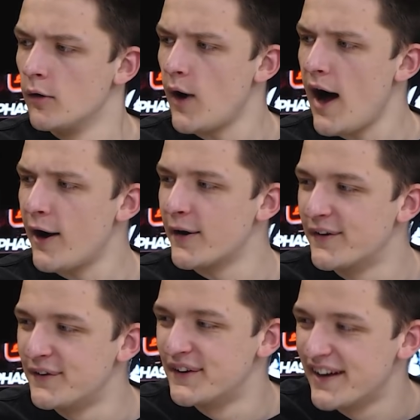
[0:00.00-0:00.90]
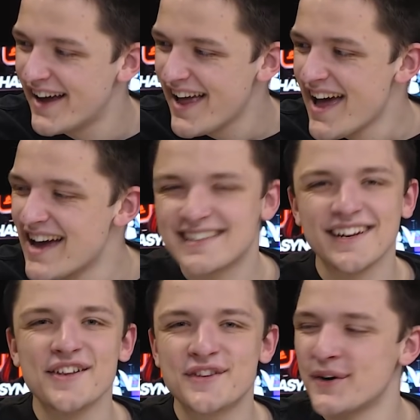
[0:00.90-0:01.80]
Whoa! It's a
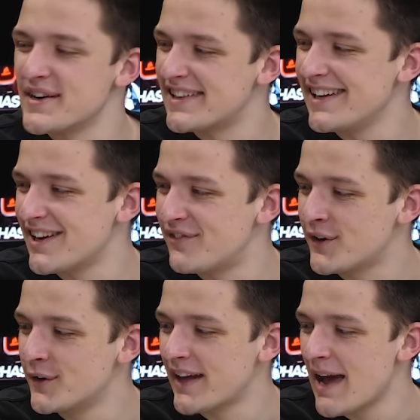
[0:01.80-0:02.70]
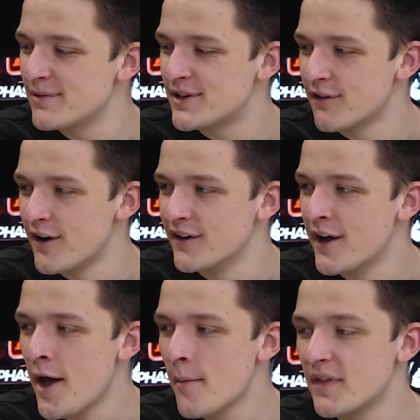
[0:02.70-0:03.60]
notoriously difficult game to run,
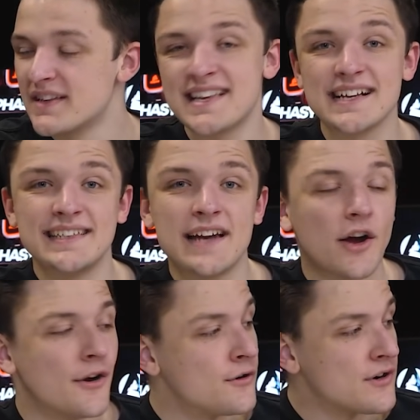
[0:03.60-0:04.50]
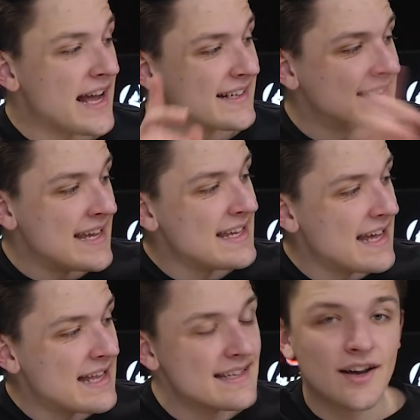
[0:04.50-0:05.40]
but the 6900 XT
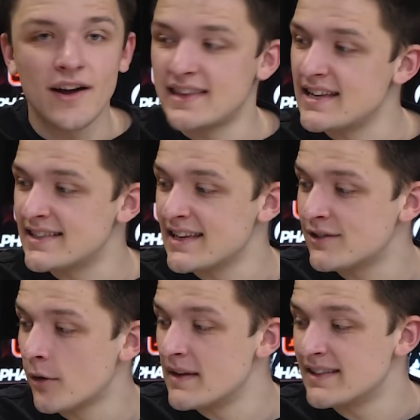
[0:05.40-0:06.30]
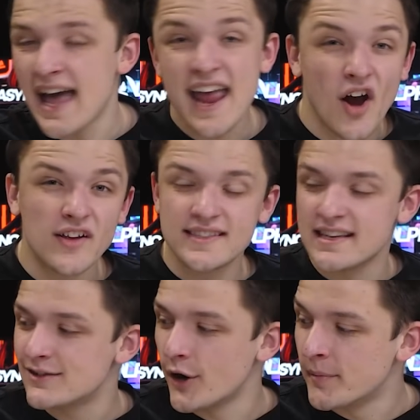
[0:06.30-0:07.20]
inside this system, this CANINE
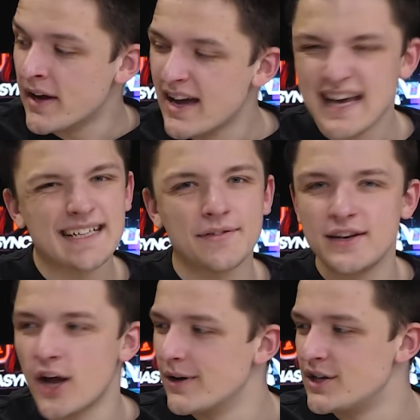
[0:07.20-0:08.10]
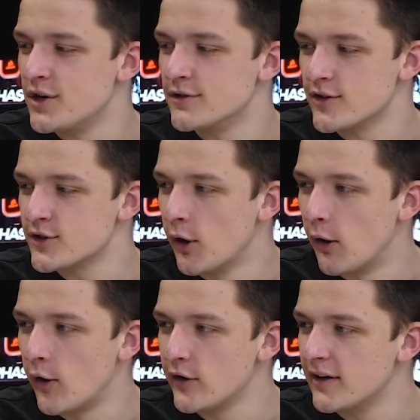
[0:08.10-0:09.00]
system, is having no issues at all.